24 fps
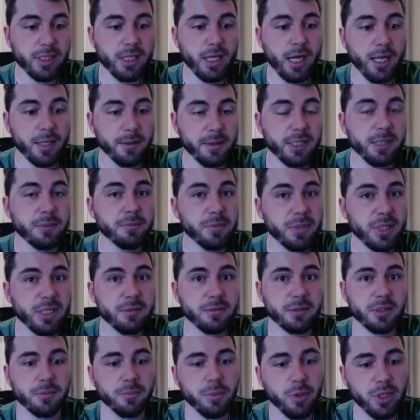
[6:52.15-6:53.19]
I can be
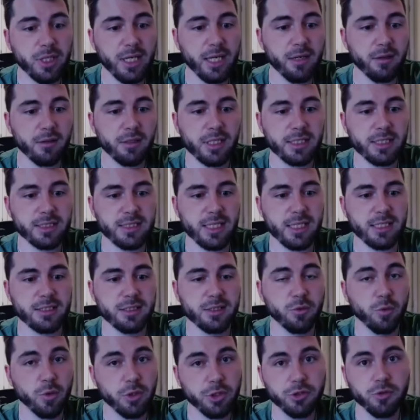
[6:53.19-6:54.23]
able to put out
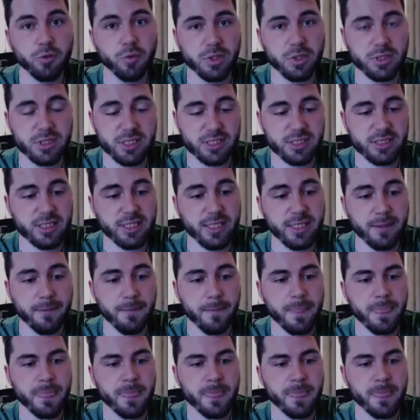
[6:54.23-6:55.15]
exactly what you want to see.